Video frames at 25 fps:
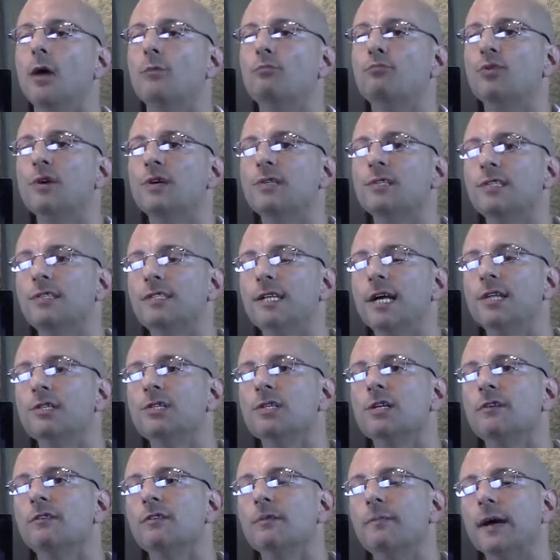
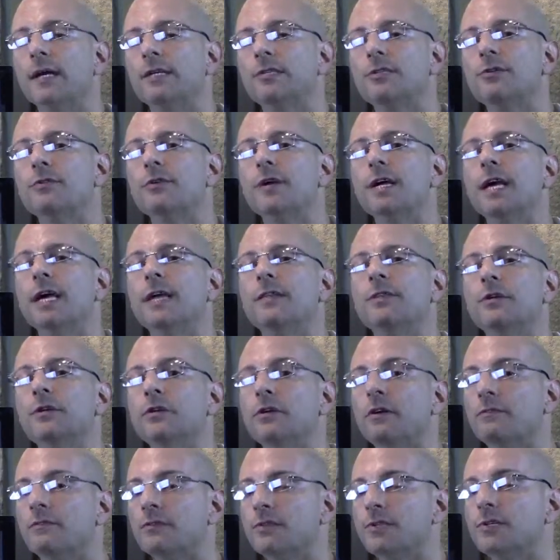presentation of the bacteria in the
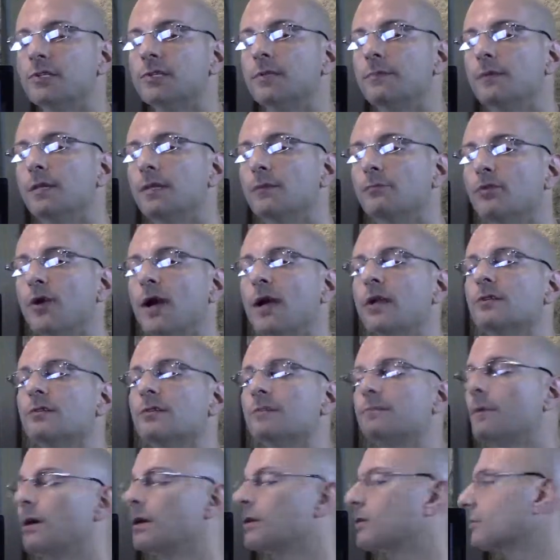nervous system, in the brain or
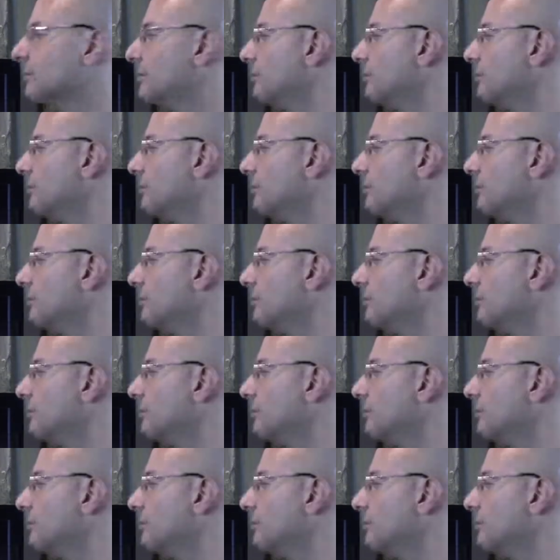spinal